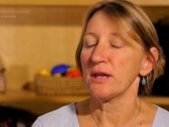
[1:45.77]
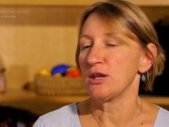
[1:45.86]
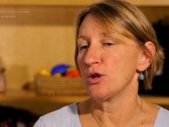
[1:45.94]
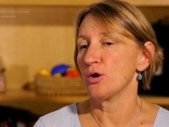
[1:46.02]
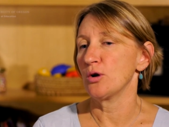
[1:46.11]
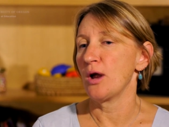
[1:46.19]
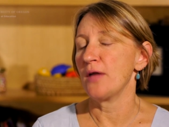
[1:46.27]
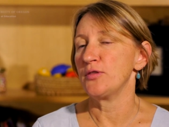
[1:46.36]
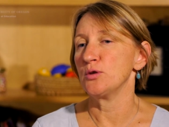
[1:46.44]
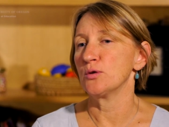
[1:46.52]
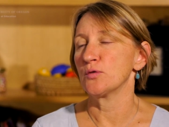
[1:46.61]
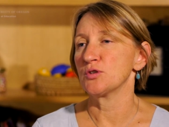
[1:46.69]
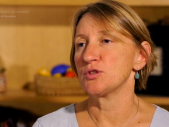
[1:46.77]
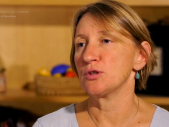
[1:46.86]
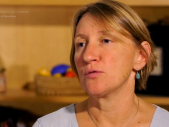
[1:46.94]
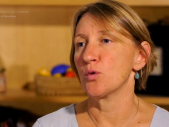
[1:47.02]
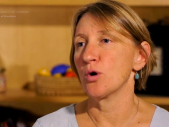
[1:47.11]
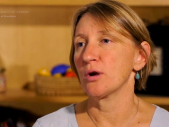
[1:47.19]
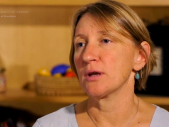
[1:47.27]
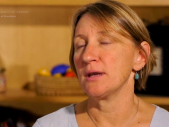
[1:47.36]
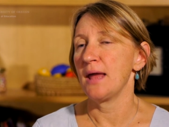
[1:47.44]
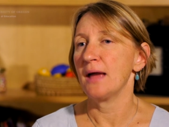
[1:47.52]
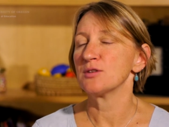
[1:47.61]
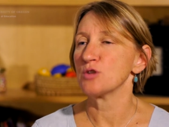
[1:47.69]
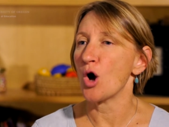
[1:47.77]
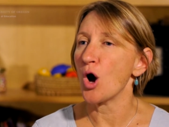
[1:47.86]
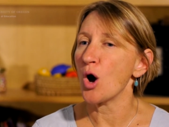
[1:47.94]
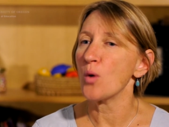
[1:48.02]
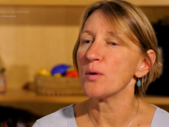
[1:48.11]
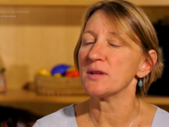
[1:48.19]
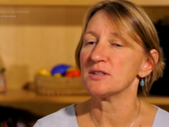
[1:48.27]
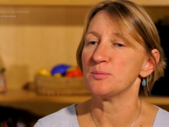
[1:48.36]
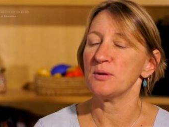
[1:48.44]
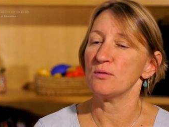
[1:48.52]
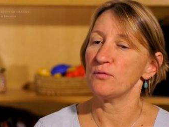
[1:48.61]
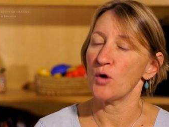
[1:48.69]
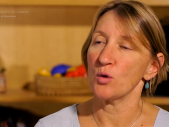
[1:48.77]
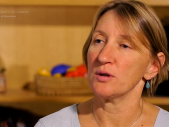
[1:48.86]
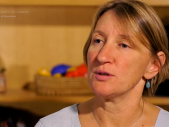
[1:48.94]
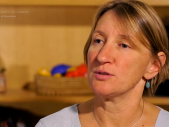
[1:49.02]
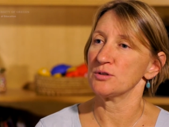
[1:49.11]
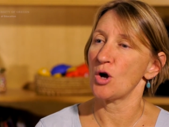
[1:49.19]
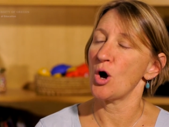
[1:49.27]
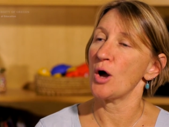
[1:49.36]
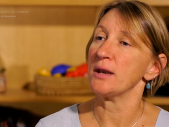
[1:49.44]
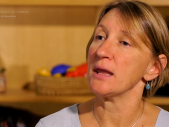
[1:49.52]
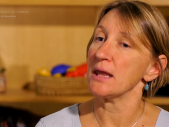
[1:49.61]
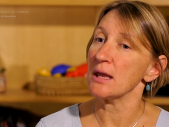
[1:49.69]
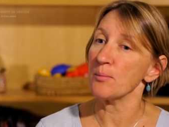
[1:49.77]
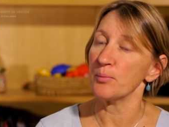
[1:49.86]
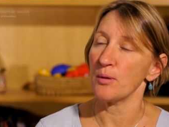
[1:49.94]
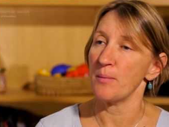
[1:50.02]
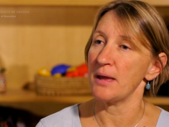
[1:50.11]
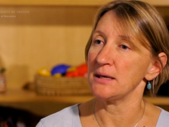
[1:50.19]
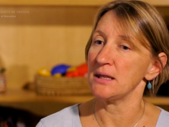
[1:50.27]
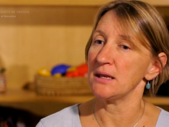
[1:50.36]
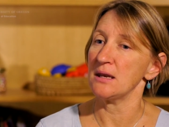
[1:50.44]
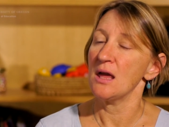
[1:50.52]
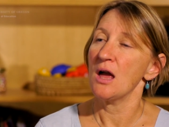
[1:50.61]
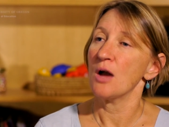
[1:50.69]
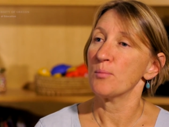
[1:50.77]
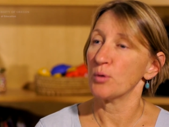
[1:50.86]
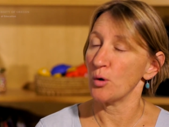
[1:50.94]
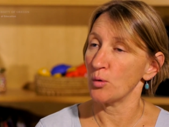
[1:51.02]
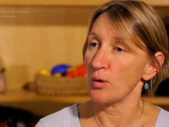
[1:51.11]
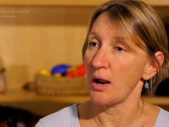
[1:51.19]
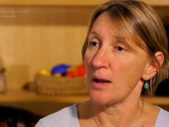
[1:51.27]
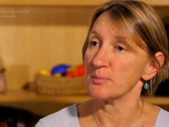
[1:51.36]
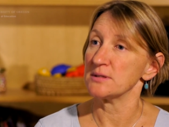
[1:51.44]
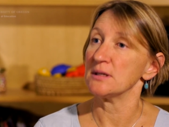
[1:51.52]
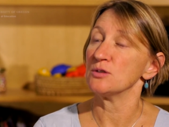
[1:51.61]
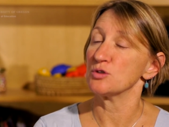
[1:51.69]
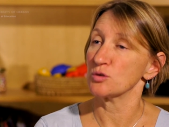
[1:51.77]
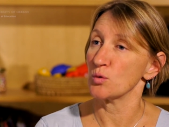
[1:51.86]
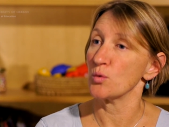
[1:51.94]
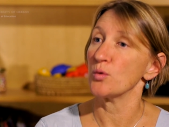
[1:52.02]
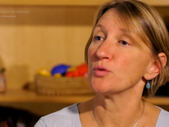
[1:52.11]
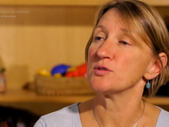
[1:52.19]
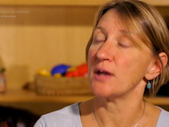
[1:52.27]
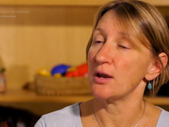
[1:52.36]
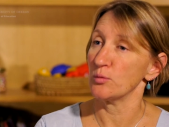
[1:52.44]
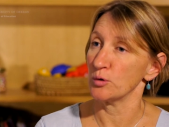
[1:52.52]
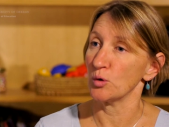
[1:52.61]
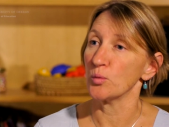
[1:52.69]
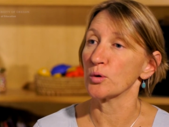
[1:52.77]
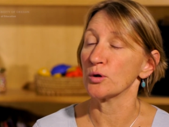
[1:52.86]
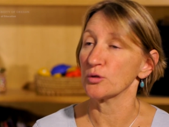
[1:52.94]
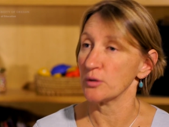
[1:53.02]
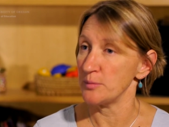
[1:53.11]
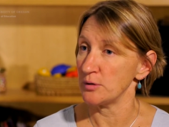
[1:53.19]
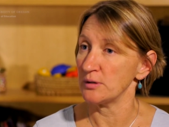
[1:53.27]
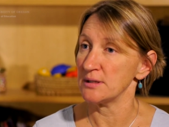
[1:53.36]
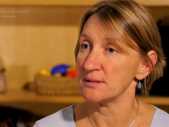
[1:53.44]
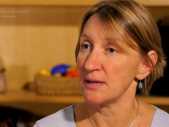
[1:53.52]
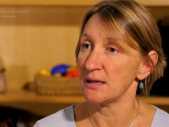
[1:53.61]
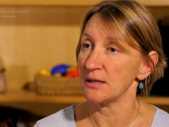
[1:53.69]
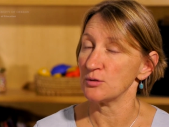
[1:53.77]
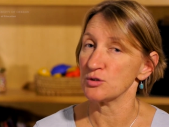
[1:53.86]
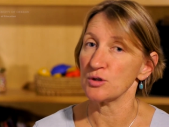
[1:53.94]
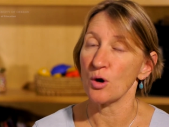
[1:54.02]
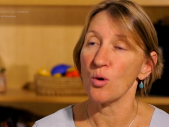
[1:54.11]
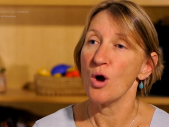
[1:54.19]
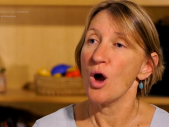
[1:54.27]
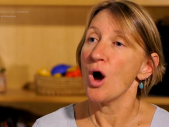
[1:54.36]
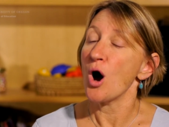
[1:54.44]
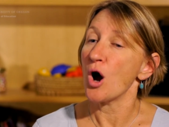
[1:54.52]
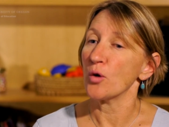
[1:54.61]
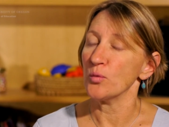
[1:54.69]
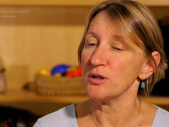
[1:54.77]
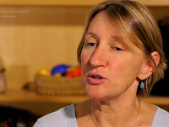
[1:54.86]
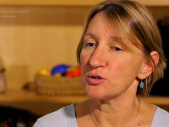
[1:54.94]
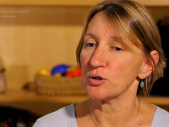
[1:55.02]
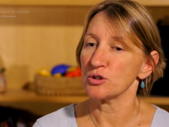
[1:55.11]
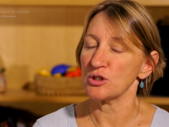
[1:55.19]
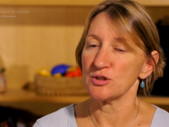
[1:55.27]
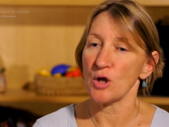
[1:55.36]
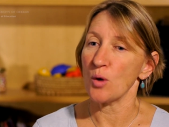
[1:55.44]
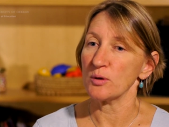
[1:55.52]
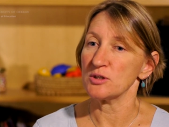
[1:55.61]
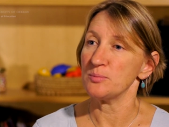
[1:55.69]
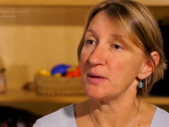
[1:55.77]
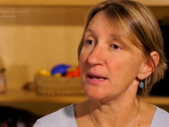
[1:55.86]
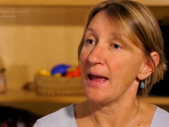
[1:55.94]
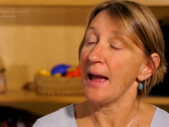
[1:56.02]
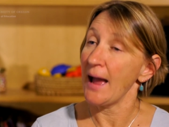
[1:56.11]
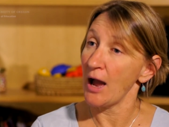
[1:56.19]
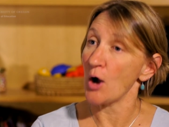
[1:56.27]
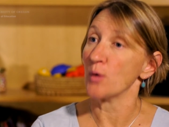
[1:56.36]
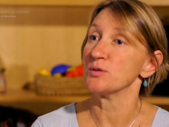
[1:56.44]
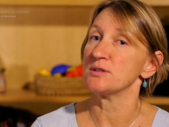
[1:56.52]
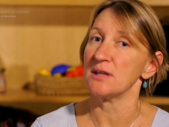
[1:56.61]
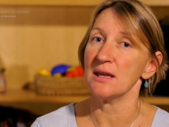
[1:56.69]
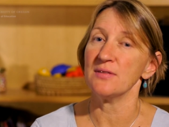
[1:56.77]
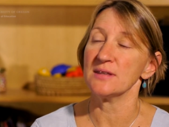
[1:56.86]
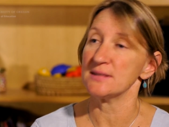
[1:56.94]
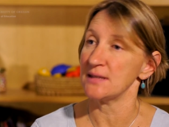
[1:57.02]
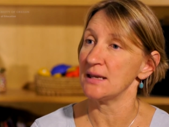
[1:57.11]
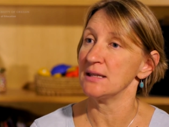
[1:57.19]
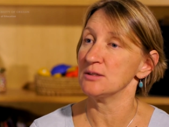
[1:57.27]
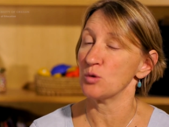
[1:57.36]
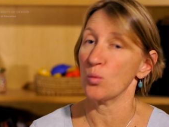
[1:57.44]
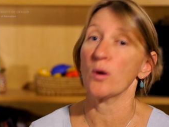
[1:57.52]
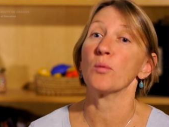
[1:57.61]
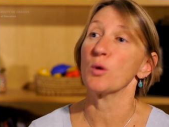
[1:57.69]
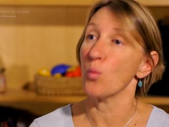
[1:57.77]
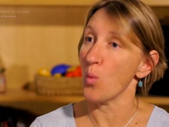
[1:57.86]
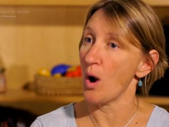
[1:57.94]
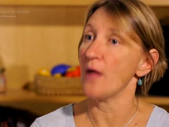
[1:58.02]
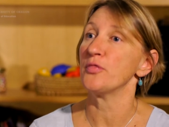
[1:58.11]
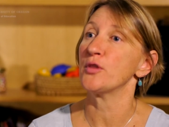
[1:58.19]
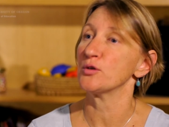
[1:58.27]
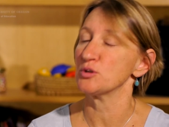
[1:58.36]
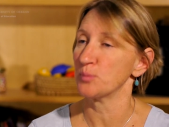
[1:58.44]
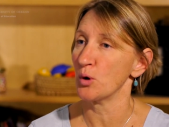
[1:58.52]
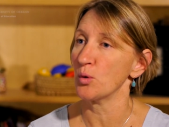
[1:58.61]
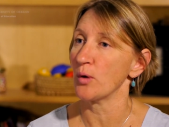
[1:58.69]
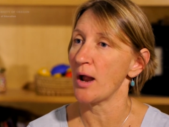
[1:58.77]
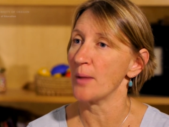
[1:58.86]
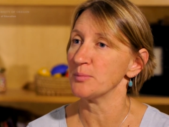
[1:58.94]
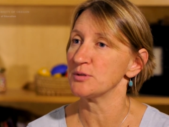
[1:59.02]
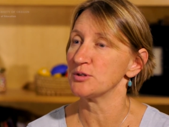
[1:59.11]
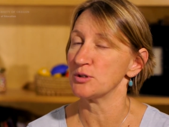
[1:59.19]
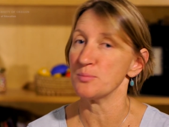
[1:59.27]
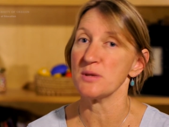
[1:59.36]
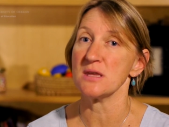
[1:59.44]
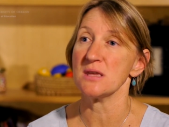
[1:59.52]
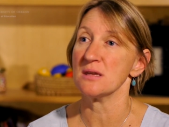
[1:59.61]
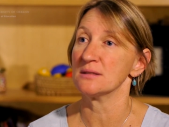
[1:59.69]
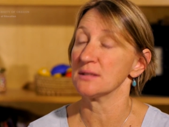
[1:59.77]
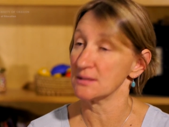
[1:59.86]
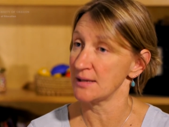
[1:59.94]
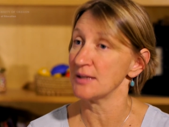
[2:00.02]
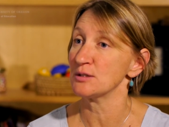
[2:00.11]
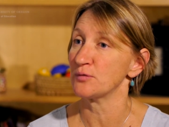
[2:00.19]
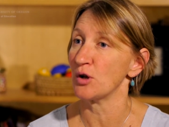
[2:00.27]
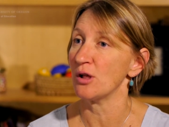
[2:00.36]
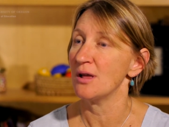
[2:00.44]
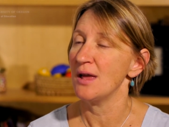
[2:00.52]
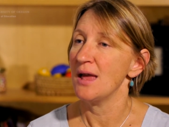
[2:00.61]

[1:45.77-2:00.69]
here at the University of Oregon has always been focused on implementing programs in schools and real-world community settings. So our research has always been housed in the settings where we want those programs to be successful.